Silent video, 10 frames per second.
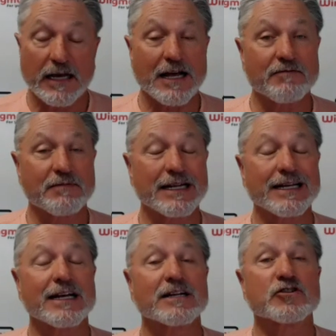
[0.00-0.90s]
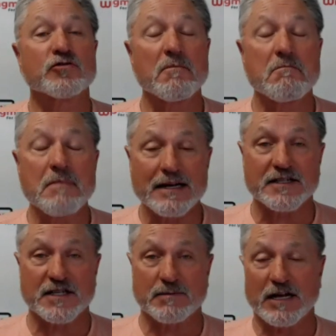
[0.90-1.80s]
And I'm getting a
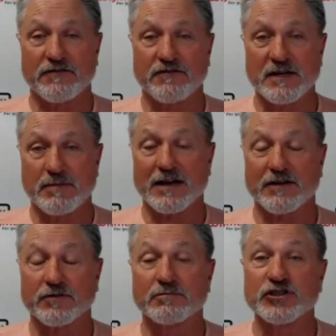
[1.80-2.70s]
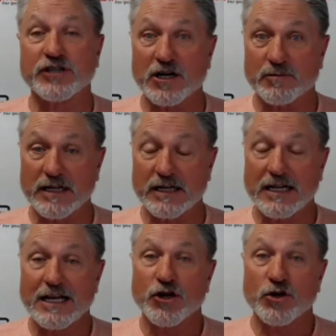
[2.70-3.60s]
tremendous amount of feedback from
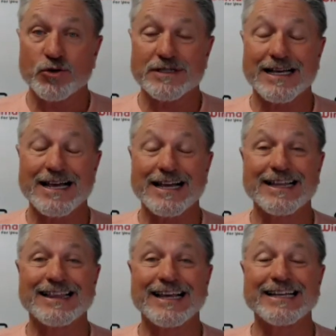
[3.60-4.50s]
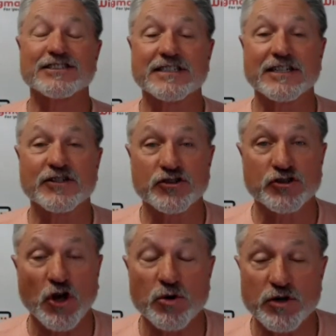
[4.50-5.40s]
gentlemen who say they just get
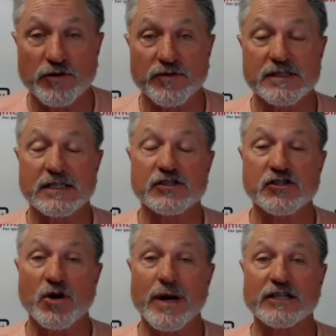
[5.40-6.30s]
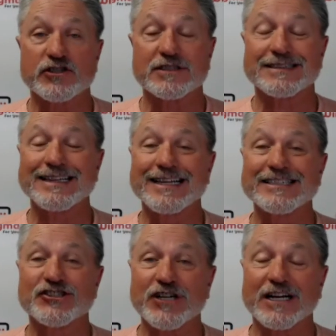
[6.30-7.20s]
so nervous and so anxious that
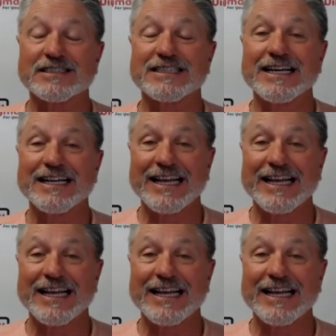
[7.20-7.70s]
they just